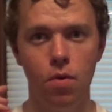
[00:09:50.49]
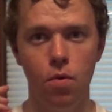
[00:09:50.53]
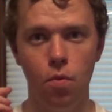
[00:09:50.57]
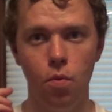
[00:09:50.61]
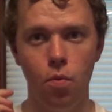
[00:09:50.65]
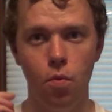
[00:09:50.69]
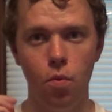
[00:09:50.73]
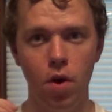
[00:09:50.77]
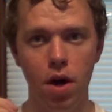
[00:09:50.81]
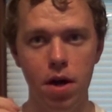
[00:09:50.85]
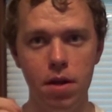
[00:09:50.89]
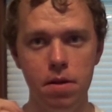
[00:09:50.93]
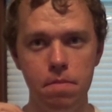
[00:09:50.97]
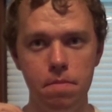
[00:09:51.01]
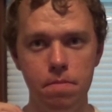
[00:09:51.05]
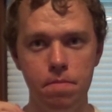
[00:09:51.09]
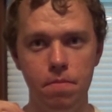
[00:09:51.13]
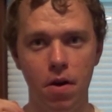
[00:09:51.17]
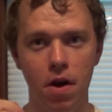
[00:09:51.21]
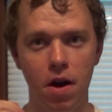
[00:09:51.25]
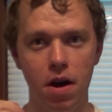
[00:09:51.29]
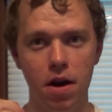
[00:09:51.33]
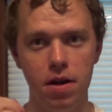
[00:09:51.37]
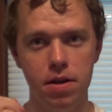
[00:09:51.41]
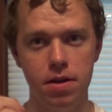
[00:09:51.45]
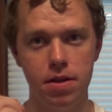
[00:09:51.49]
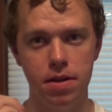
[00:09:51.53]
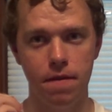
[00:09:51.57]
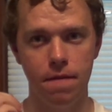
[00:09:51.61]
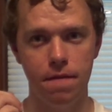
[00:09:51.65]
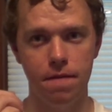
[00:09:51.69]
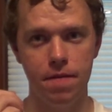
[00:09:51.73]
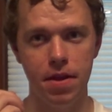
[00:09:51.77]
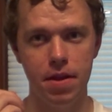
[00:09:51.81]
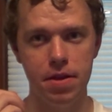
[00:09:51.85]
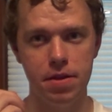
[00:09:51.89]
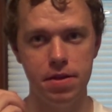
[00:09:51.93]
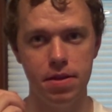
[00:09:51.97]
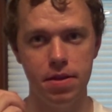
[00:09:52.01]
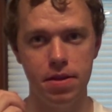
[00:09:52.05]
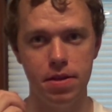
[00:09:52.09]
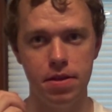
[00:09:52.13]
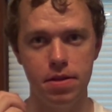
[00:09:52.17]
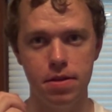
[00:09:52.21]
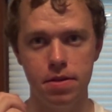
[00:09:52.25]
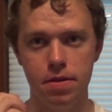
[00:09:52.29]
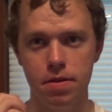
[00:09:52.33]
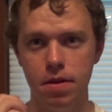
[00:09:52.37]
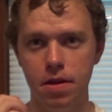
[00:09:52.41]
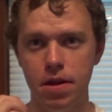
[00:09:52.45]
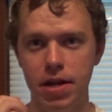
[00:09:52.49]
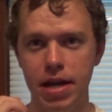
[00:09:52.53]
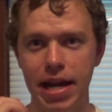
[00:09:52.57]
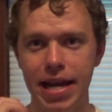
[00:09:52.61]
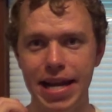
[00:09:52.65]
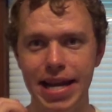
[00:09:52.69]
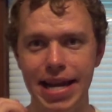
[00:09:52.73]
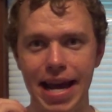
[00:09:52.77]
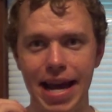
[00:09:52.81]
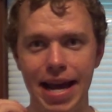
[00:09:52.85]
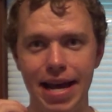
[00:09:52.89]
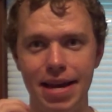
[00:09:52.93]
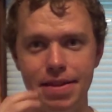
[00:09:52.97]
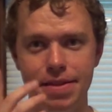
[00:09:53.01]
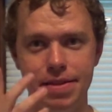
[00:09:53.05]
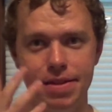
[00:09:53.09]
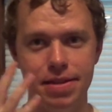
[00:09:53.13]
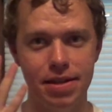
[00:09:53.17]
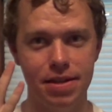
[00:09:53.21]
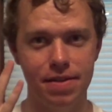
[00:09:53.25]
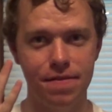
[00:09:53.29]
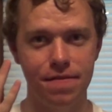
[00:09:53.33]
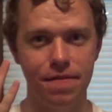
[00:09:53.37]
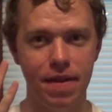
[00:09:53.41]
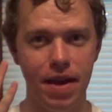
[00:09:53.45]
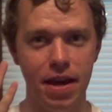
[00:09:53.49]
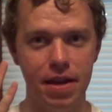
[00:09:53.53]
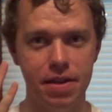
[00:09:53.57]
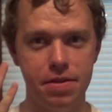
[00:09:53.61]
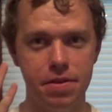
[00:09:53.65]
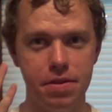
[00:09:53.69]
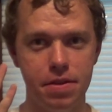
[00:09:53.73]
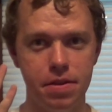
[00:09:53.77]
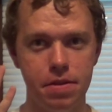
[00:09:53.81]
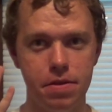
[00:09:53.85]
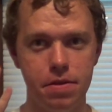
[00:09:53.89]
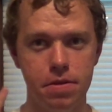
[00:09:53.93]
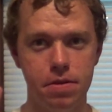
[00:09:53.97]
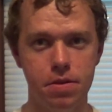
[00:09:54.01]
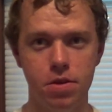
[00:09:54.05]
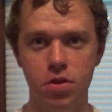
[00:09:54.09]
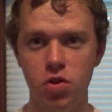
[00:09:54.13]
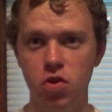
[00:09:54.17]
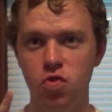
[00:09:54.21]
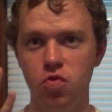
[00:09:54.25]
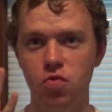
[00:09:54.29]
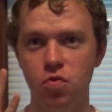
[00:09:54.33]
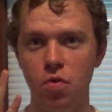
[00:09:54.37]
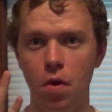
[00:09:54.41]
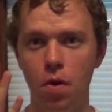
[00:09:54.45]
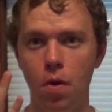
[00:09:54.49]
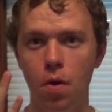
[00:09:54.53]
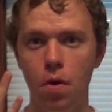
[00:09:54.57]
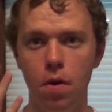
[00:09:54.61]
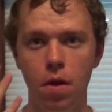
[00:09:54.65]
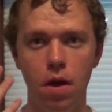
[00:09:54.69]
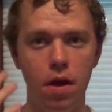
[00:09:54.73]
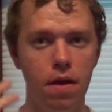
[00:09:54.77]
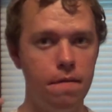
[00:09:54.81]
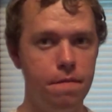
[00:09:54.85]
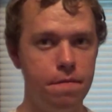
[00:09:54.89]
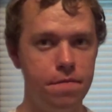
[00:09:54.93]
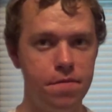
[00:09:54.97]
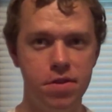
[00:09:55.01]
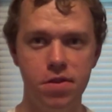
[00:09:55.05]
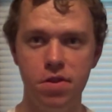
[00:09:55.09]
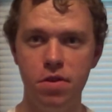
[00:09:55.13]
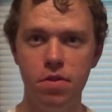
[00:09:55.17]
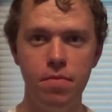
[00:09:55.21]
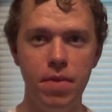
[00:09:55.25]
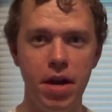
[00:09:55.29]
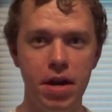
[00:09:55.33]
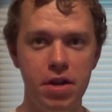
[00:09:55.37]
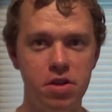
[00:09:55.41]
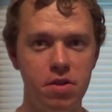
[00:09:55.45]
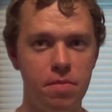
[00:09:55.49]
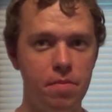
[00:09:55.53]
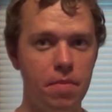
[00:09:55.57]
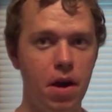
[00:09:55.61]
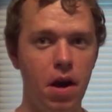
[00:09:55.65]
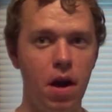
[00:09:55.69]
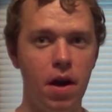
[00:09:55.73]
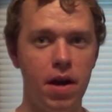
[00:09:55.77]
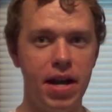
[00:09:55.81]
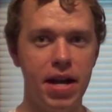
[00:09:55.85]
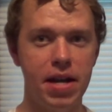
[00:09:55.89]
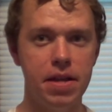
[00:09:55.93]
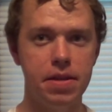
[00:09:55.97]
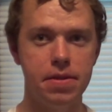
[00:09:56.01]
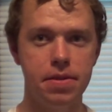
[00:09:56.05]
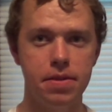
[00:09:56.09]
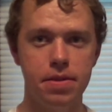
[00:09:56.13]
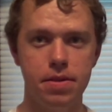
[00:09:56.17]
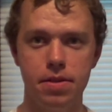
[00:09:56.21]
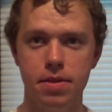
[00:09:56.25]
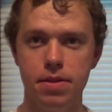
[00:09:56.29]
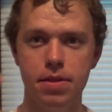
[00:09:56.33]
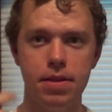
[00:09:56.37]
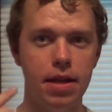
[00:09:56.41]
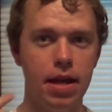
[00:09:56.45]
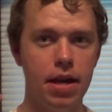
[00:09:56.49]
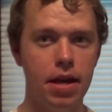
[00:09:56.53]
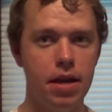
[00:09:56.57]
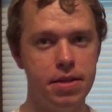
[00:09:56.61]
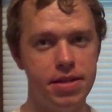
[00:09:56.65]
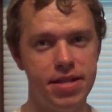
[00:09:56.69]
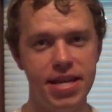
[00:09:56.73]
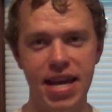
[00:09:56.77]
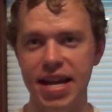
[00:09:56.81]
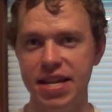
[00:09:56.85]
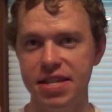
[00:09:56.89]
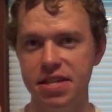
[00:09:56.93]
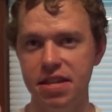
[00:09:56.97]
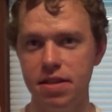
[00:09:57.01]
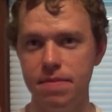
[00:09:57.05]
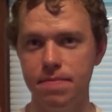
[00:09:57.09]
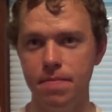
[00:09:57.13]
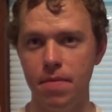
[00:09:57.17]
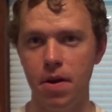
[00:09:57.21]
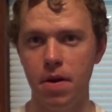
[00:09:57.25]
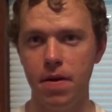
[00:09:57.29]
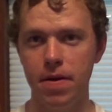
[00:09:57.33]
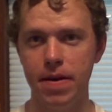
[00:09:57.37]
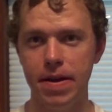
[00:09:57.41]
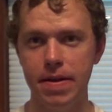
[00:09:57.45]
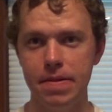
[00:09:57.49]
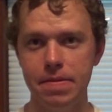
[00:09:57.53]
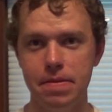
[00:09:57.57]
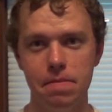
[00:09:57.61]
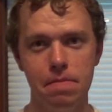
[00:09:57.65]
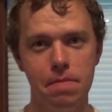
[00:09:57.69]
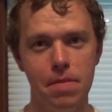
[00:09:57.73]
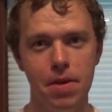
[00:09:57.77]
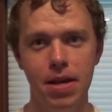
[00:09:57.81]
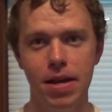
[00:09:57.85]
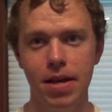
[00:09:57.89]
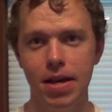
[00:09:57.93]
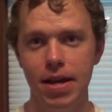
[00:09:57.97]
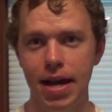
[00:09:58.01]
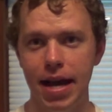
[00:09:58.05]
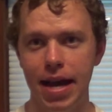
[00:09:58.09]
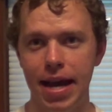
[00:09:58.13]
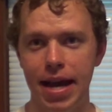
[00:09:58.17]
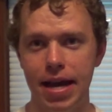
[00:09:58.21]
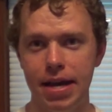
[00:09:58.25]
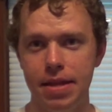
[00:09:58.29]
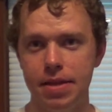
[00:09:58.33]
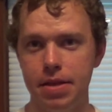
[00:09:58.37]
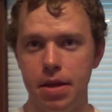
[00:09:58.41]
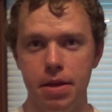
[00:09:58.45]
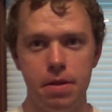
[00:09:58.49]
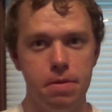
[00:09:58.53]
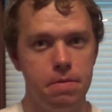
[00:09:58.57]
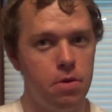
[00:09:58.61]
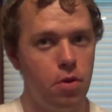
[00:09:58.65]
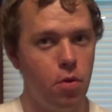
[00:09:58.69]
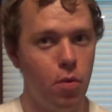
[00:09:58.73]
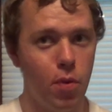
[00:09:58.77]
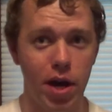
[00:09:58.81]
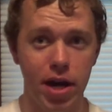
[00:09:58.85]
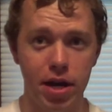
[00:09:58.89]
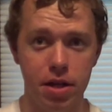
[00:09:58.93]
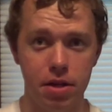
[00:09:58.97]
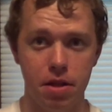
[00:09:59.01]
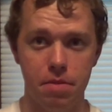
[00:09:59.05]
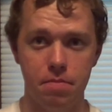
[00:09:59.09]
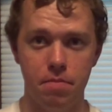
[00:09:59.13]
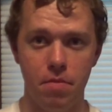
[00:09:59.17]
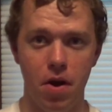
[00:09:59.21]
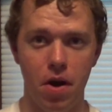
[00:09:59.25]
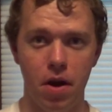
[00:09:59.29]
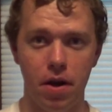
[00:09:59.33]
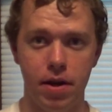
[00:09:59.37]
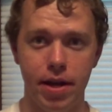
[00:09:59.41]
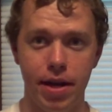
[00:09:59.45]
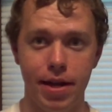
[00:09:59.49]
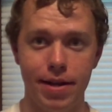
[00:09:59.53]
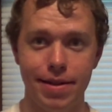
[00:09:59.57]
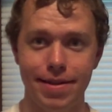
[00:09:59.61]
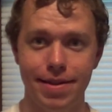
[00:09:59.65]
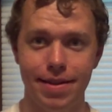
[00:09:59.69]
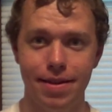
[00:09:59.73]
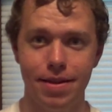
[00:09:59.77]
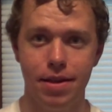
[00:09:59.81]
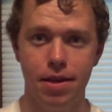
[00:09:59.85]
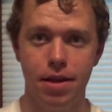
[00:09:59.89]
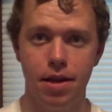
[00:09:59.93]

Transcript: One part of this is looking at Six Flags' control of 2 major markets, the Texas market and the New England market.